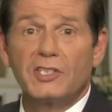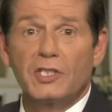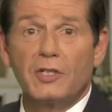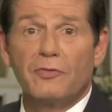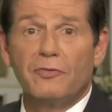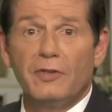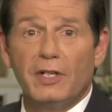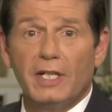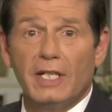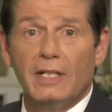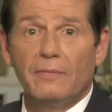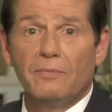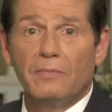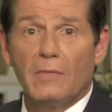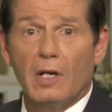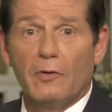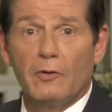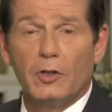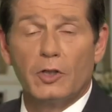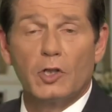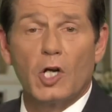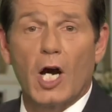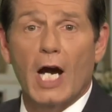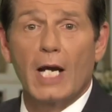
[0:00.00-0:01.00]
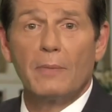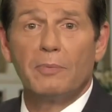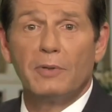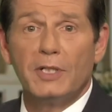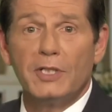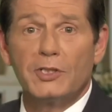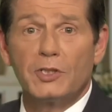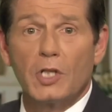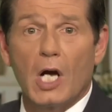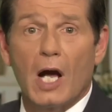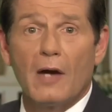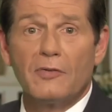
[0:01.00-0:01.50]
Scafiddi, a retired
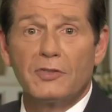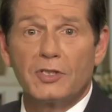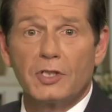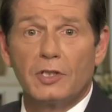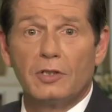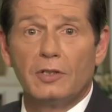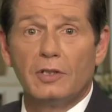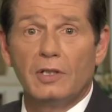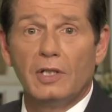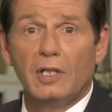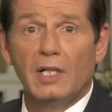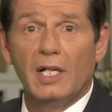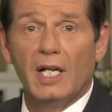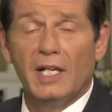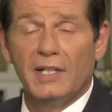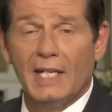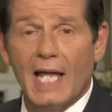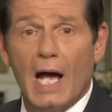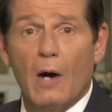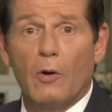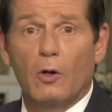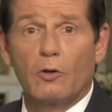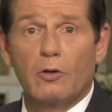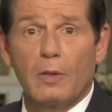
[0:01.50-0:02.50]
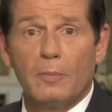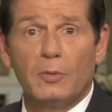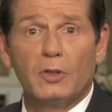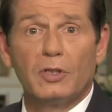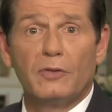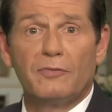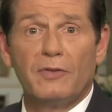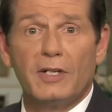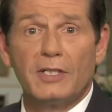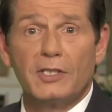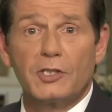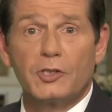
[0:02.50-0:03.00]
police officer and now a criminal
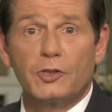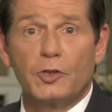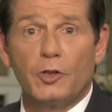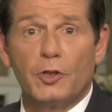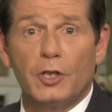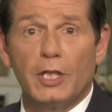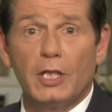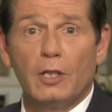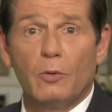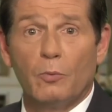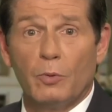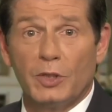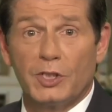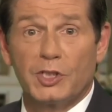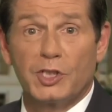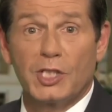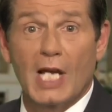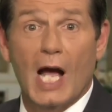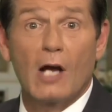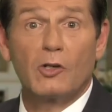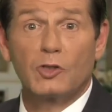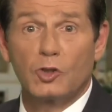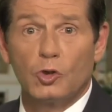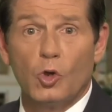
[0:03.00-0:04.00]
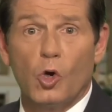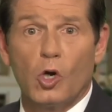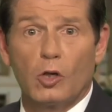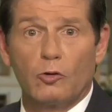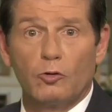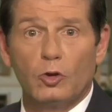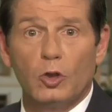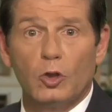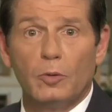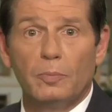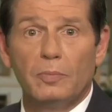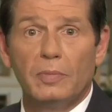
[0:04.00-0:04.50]
defense attorney with Shouse Law
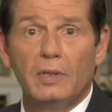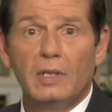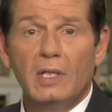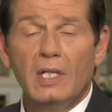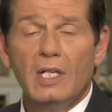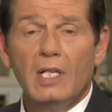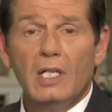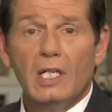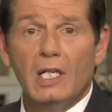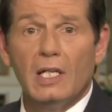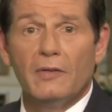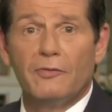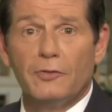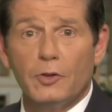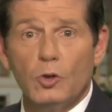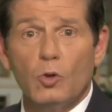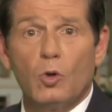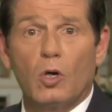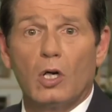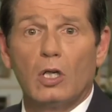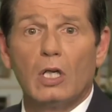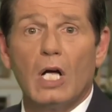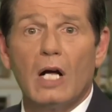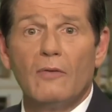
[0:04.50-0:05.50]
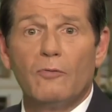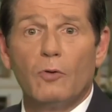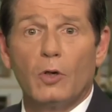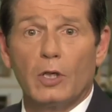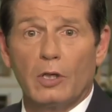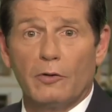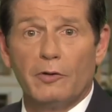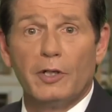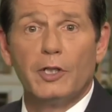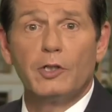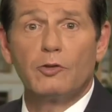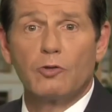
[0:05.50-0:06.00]
Group. If you or a loved
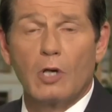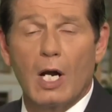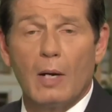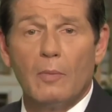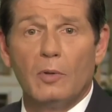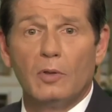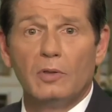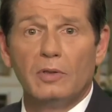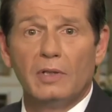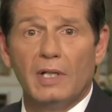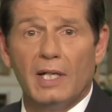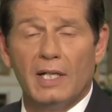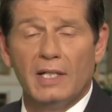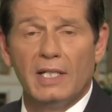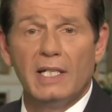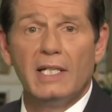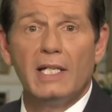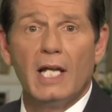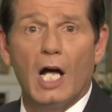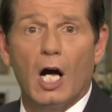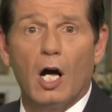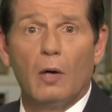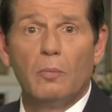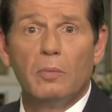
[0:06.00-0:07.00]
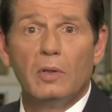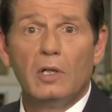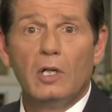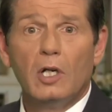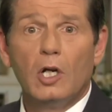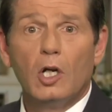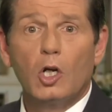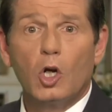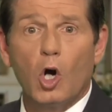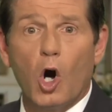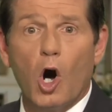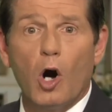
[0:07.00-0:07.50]
one are in trouble and need help,
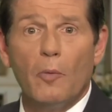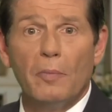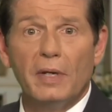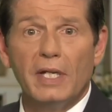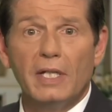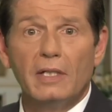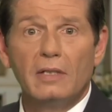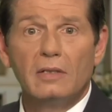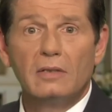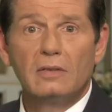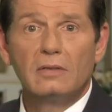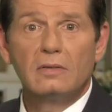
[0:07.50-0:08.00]
call me.